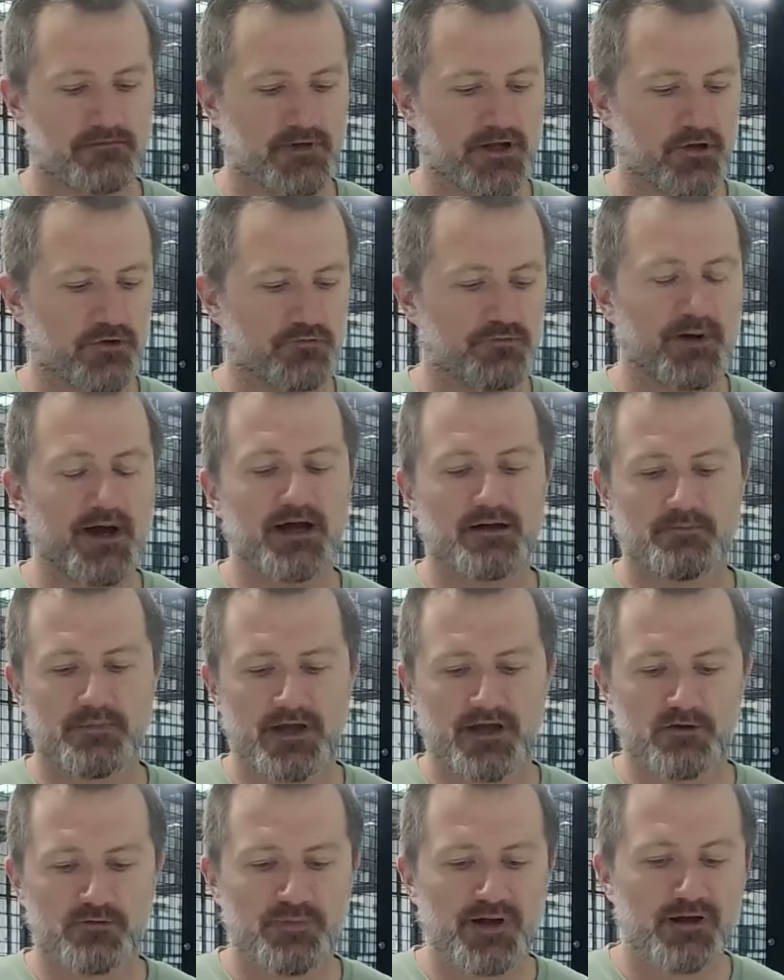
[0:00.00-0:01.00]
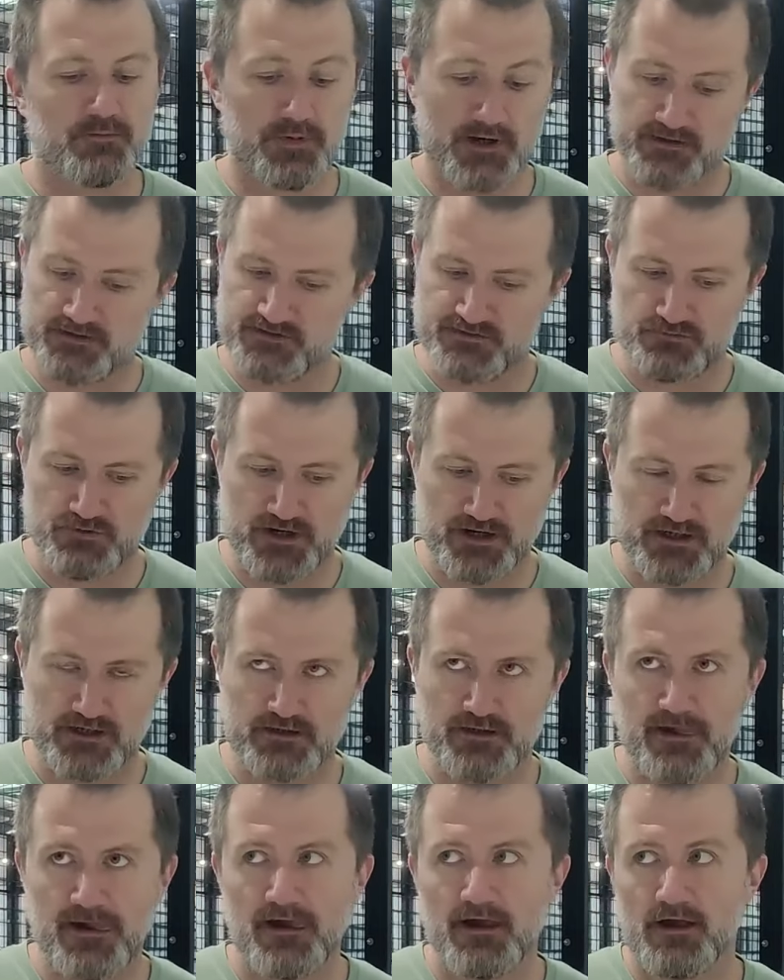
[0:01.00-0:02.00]
held back by this
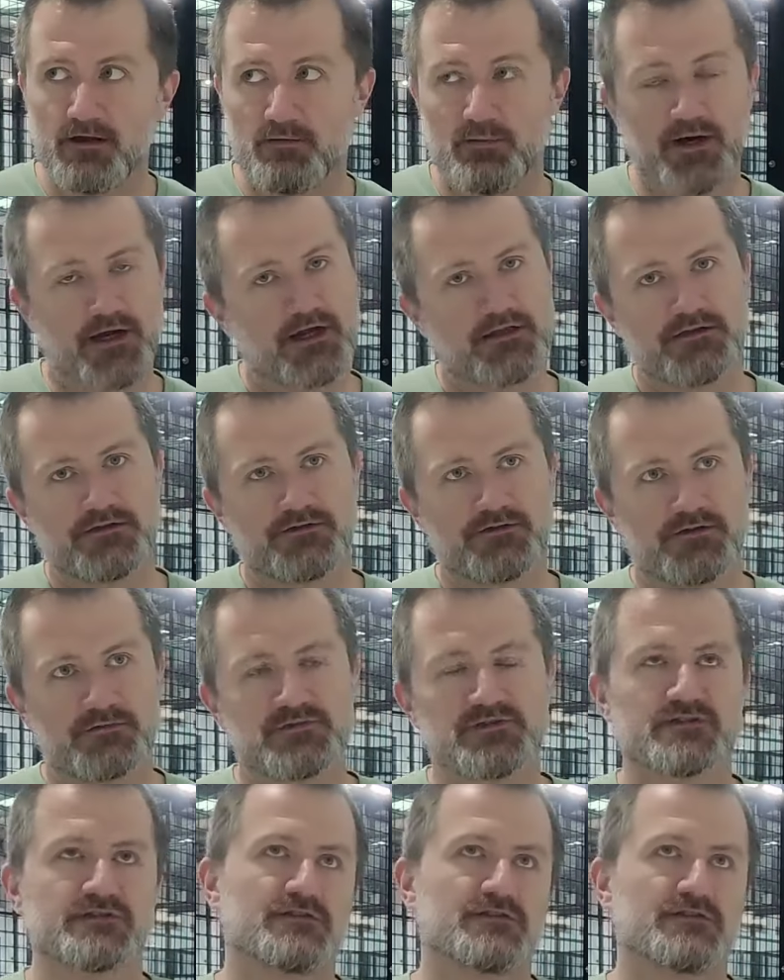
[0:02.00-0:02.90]
racket by any terms.